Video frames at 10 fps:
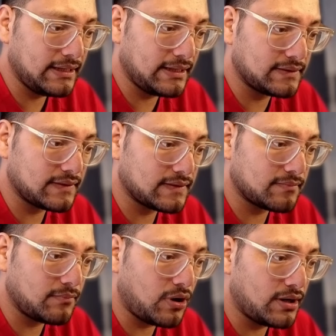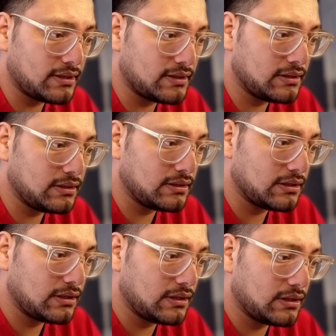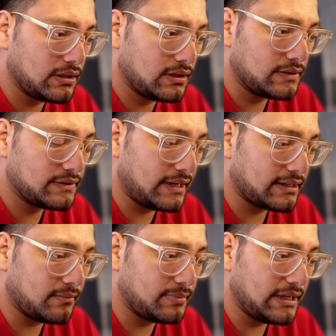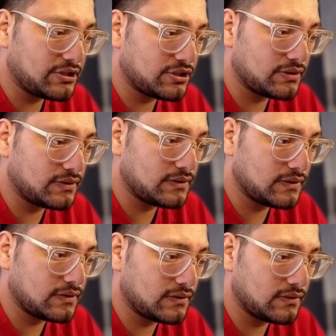just model, chat completions,